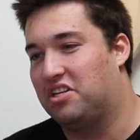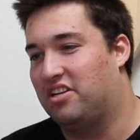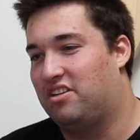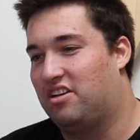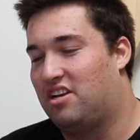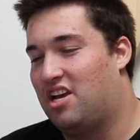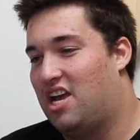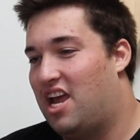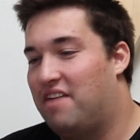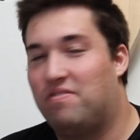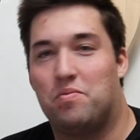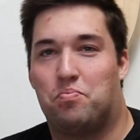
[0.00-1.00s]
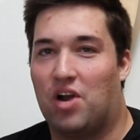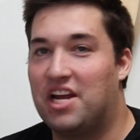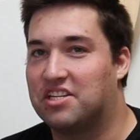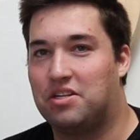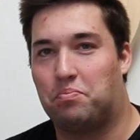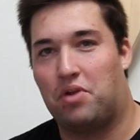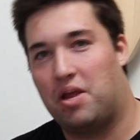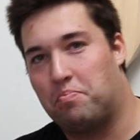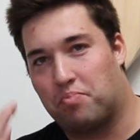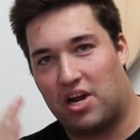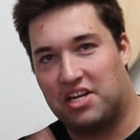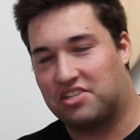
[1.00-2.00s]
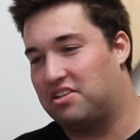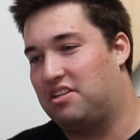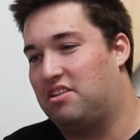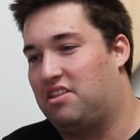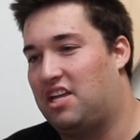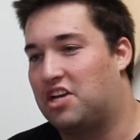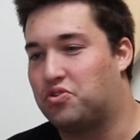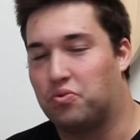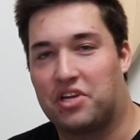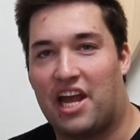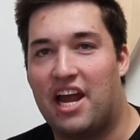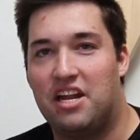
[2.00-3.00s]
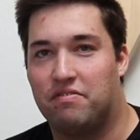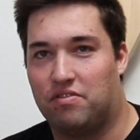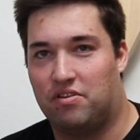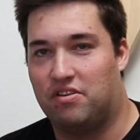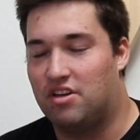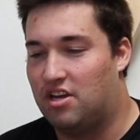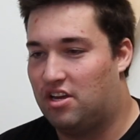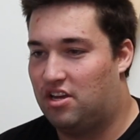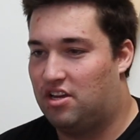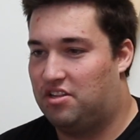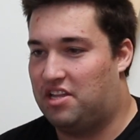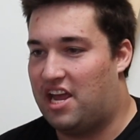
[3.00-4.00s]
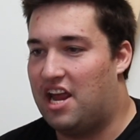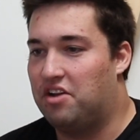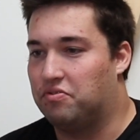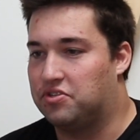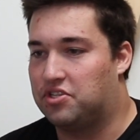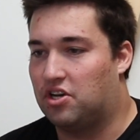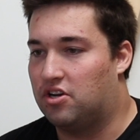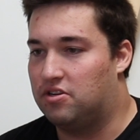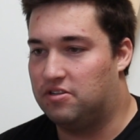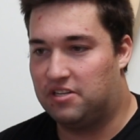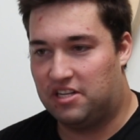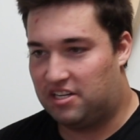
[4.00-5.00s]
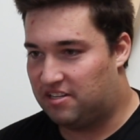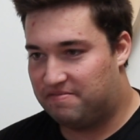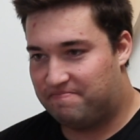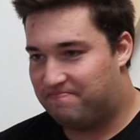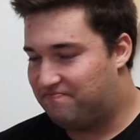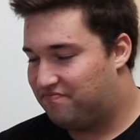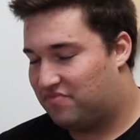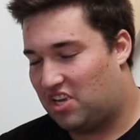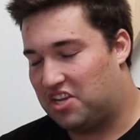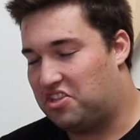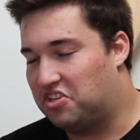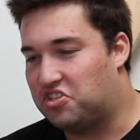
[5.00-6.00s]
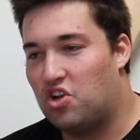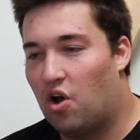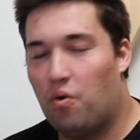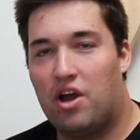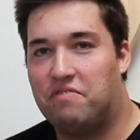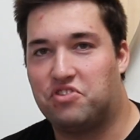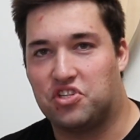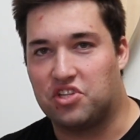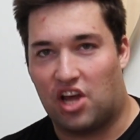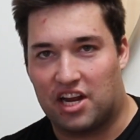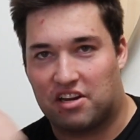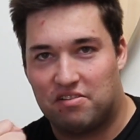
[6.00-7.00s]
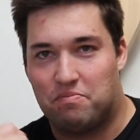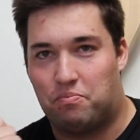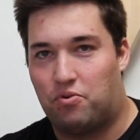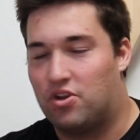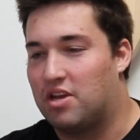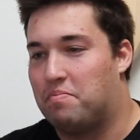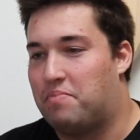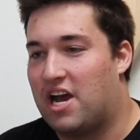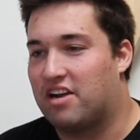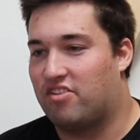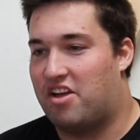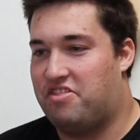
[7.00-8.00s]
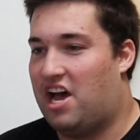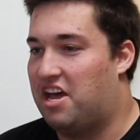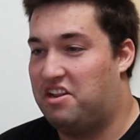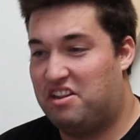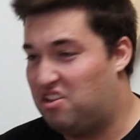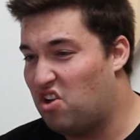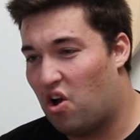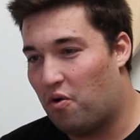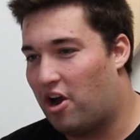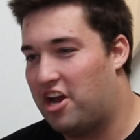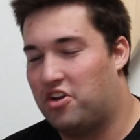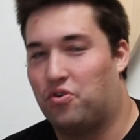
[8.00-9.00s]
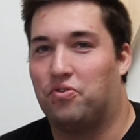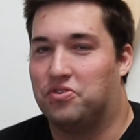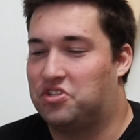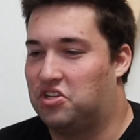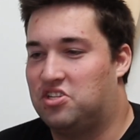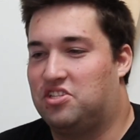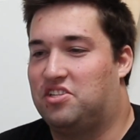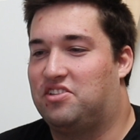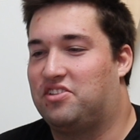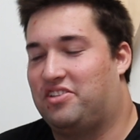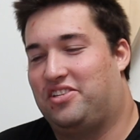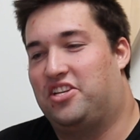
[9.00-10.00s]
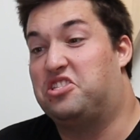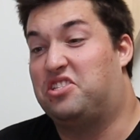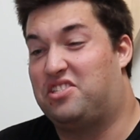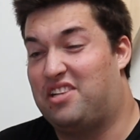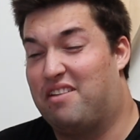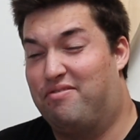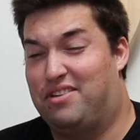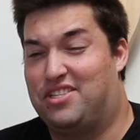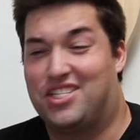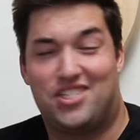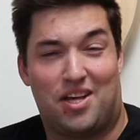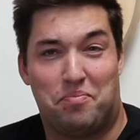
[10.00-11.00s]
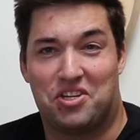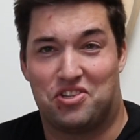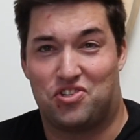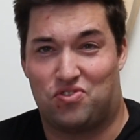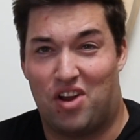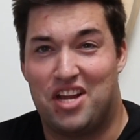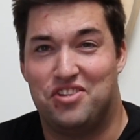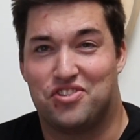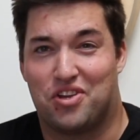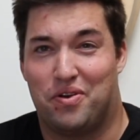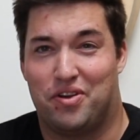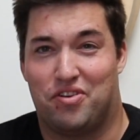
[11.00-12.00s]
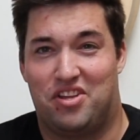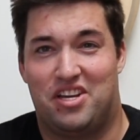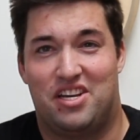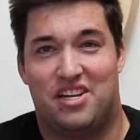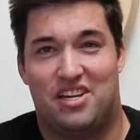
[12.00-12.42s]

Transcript: it. If it breaks, it breaks the actual cane of the handle. So like, there's no way of just like putting it back like that. No way at all. So there's definitely something strange going on there.